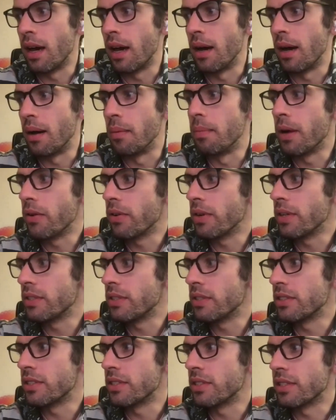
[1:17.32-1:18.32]
My
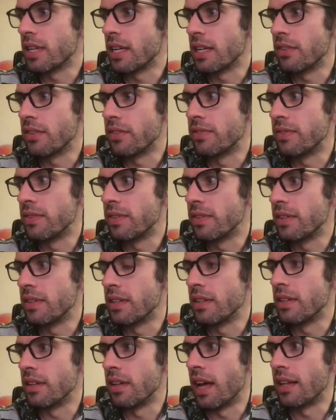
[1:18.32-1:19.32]
research is kind of
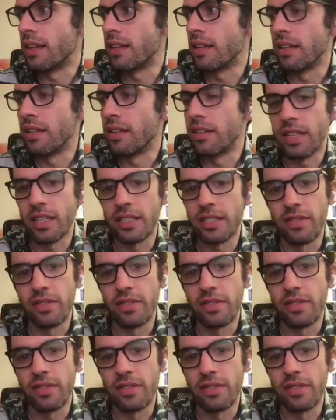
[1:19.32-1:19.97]
at the intersection